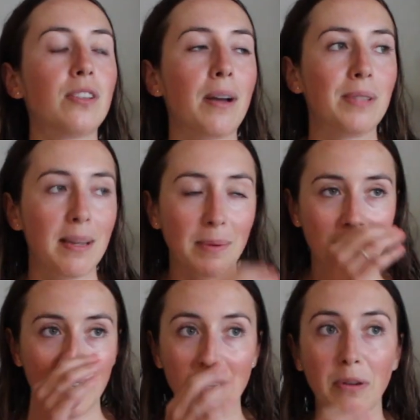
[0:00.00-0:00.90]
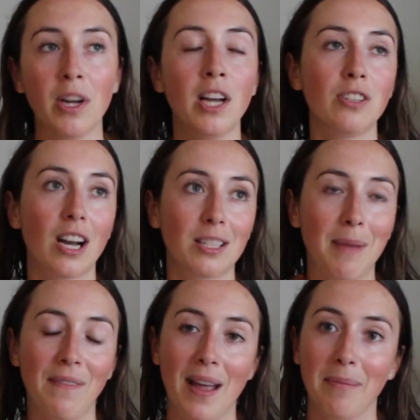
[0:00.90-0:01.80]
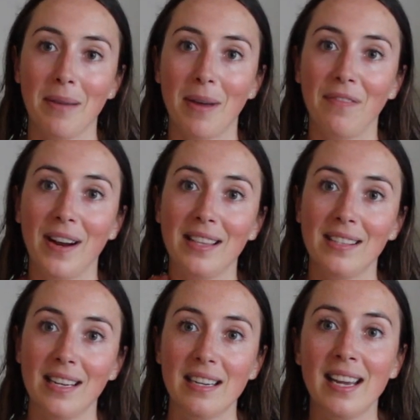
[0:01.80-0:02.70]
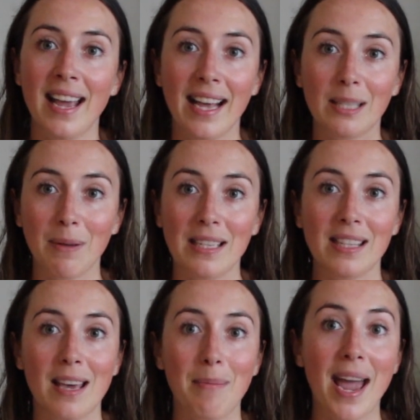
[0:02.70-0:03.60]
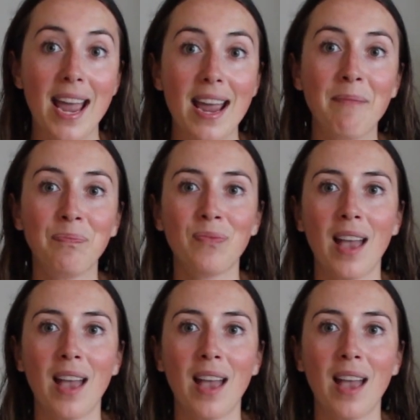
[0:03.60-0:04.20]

So I was able to talk to my family and my friends and explain to them, hey,